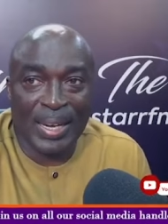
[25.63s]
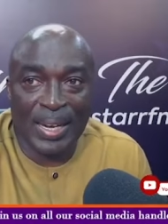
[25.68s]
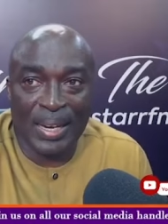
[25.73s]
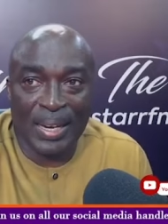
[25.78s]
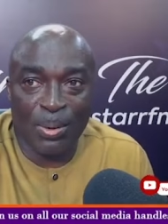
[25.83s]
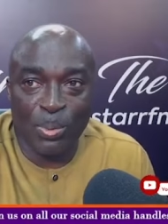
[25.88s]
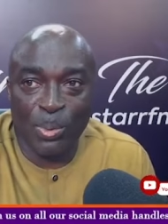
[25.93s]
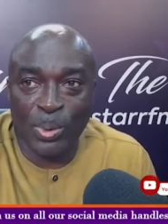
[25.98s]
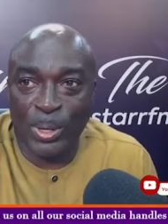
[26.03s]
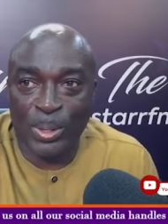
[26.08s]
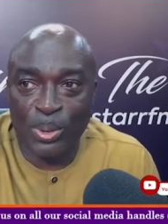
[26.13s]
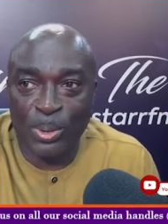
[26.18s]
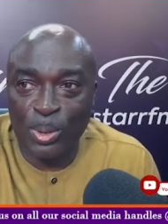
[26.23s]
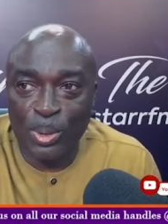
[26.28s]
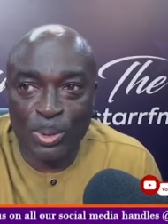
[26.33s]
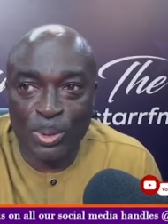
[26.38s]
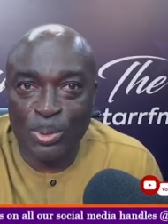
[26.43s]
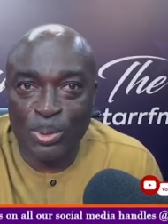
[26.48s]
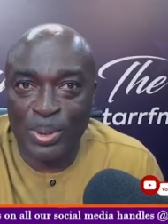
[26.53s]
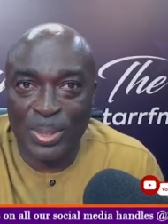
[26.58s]
We
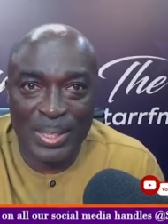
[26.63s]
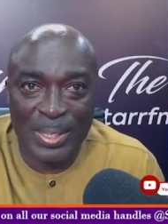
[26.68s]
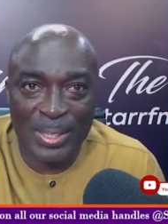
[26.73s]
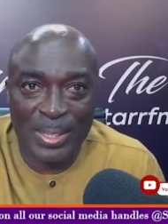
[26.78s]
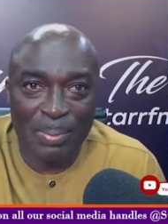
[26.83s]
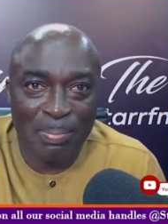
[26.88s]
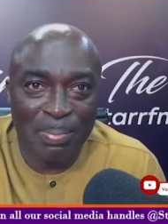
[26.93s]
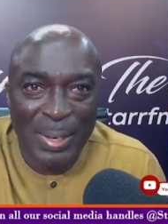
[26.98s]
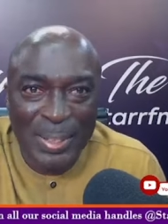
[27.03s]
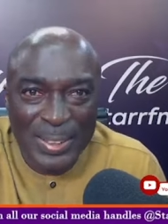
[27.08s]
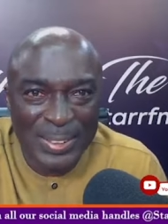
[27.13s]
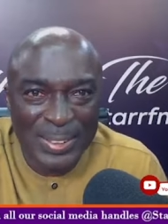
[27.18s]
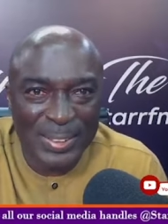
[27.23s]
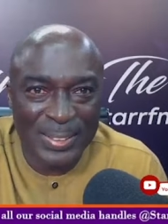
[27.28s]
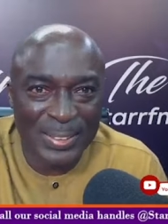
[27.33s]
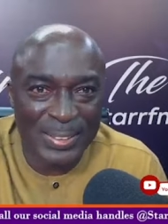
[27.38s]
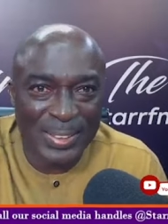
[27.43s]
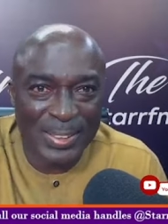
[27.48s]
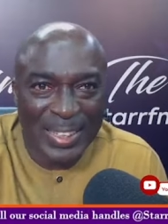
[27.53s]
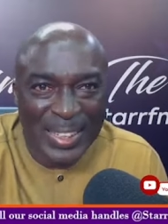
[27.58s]
don't really
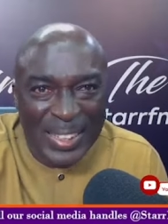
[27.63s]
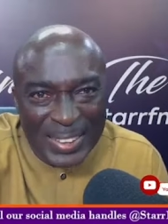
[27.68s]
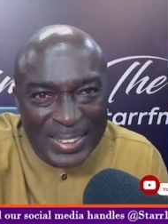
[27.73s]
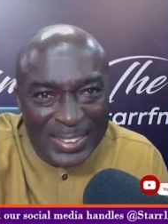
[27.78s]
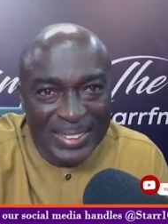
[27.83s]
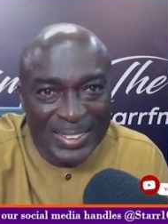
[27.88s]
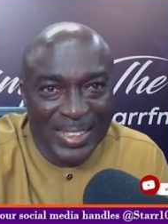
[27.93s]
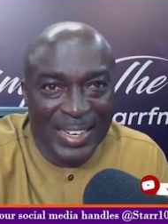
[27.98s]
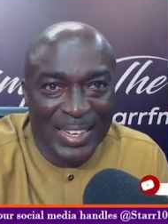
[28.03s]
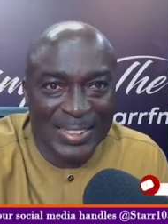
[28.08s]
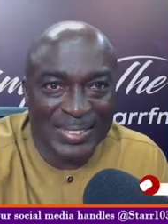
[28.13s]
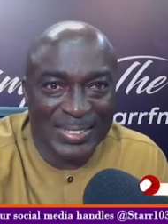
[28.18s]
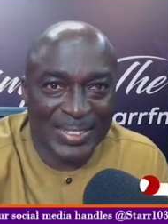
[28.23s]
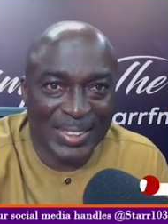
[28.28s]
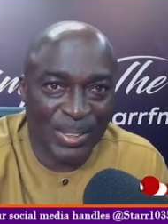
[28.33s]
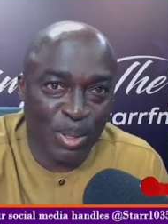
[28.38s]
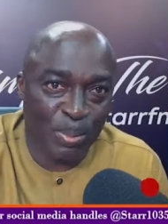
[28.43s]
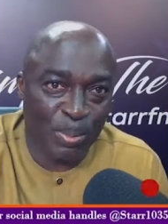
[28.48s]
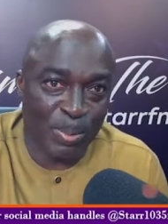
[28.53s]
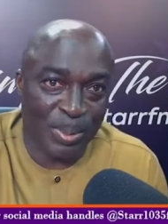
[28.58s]
meddle in their
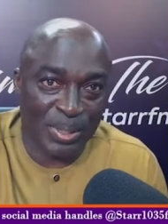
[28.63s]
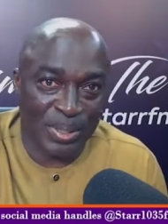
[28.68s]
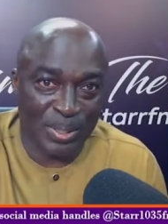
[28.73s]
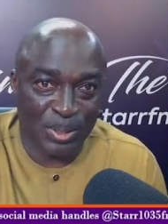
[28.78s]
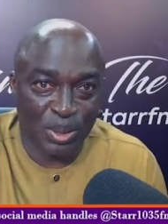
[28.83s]
internal operations.